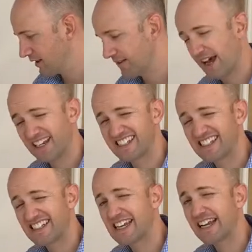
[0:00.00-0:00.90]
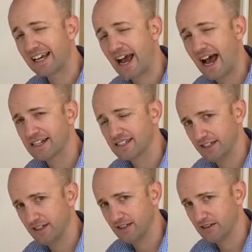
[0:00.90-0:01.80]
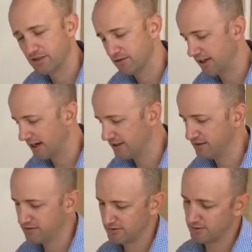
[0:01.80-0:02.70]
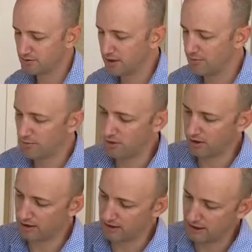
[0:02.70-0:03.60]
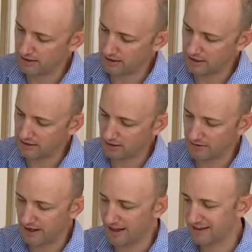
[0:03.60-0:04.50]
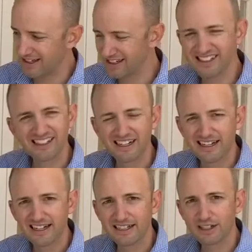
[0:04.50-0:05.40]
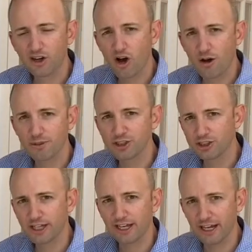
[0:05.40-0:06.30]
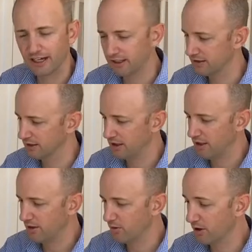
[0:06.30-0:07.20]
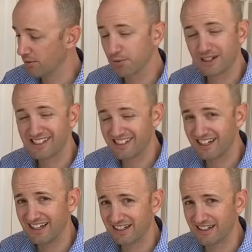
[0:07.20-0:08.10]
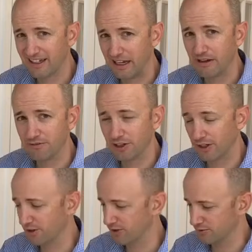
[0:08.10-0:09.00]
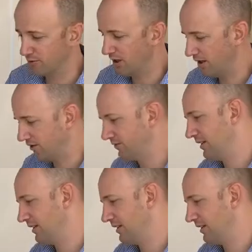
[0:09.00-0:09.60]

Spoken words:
That is acetic acid, okay? We'll get more into detail on that. This is a common chicken egg. We're going to place it in vinegar as well.